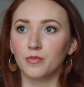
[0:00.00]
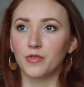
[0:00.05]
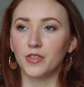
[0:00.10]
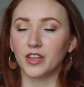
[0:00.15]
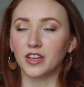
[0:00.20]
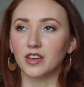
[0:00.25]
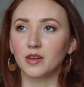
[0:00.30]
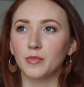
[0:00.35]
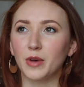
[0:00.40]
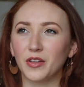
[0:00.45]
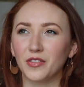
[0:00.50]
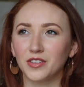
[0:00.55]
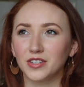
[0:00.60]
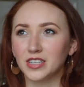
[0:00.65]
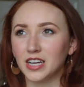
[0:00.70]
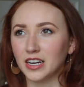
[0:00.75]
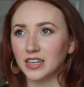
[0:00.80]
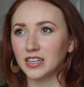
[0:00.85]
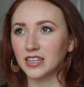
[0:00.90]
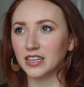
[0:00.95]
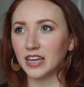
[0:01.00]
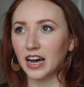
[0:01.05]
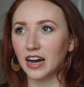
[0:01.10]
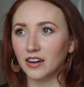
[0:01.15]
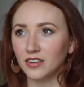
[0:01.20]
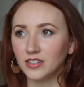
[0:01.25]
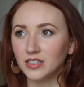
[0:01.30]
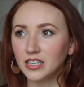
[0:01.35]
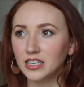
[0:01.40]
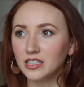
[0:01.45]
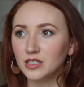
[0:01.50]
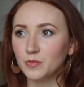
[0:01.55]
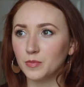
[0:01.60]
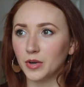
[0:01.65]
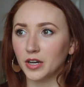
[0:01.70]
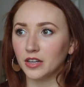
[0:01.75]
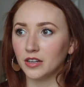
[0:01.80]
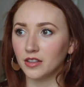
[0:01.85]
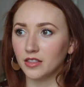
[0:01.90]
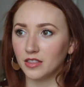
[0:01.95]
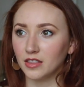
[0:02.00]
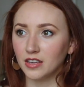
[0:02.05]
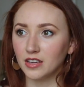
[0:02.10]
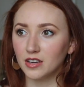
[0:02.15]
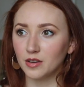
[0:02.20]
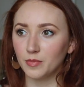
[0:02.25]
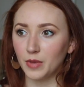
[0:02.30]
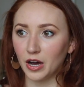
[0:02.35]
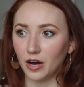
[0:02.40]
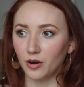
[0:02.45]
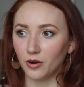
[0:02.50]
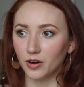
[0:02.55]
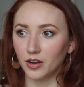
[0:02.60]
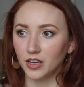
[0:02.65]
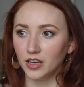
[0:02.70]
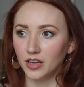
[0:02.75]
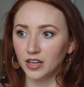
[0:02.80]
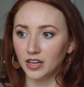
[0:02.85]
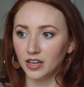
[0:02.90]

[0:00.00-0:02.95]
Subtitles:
think about the technicalities, but think about